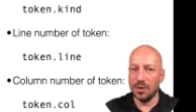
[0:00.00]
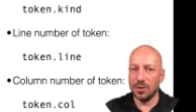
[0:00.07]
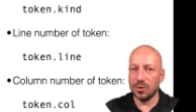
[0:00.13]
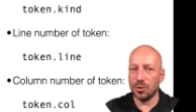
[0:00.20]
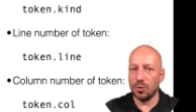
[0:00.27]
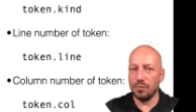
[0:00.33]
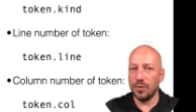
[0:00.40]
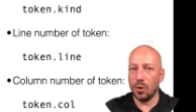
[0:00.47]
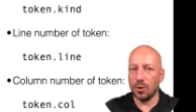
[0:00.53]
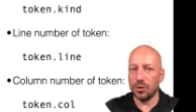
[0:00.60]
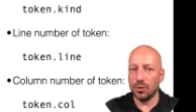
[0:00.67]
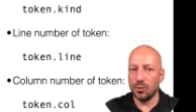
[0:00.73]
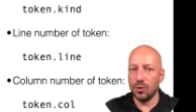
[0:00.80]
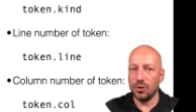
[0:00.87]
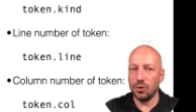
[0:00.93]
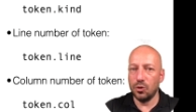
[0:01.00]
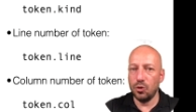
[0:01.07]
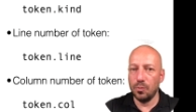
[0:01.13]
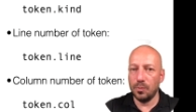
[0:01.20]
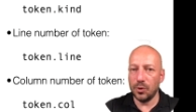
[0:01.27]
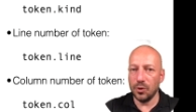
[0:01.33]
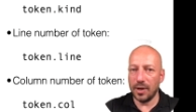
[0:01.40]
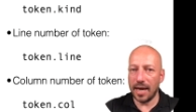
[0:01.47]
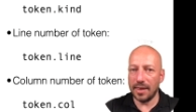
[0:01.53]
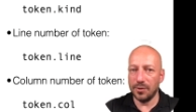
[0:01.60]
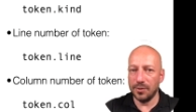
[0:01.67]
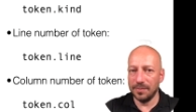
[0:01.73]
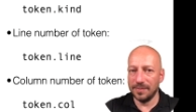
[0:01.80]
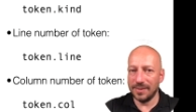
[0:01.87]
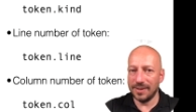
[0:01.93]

So we also could group together